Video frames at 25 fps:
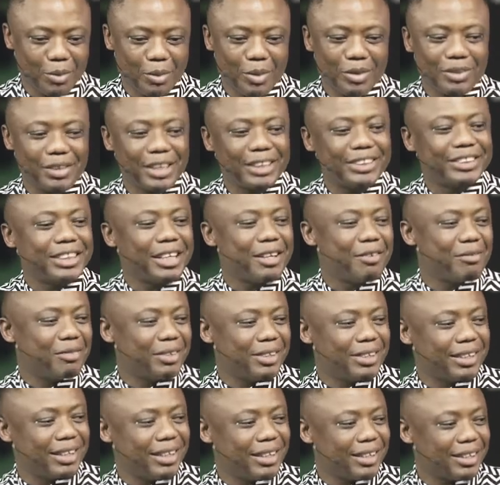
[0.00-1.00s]
it was a
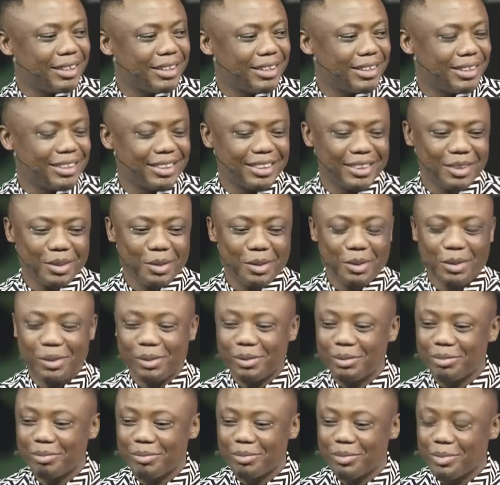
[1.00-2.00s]
JV deal, you know
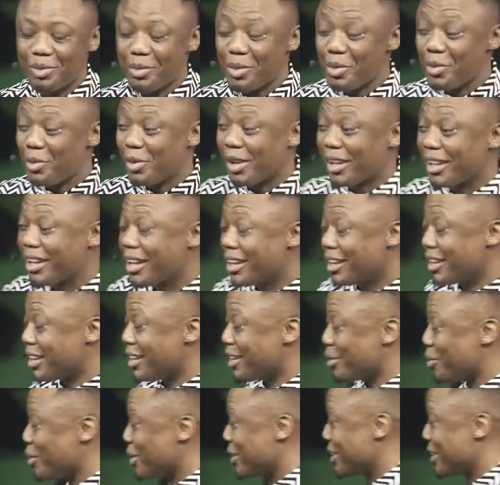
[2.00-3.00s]
when we uh,